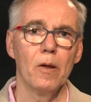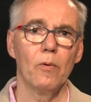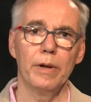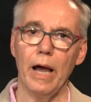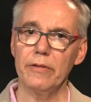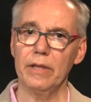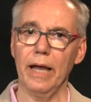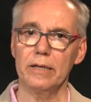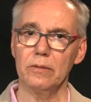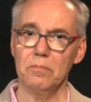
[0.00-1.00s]
Well, now that
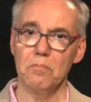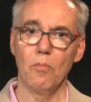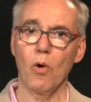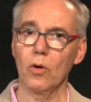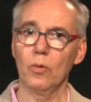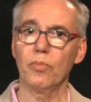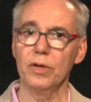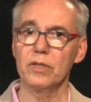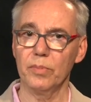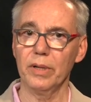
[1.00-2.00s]
that moral
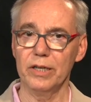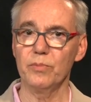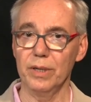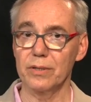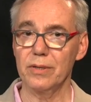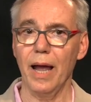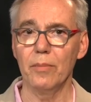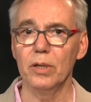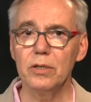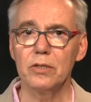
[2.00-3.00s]
principle has been
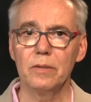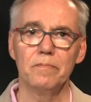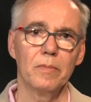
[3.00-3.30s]
established,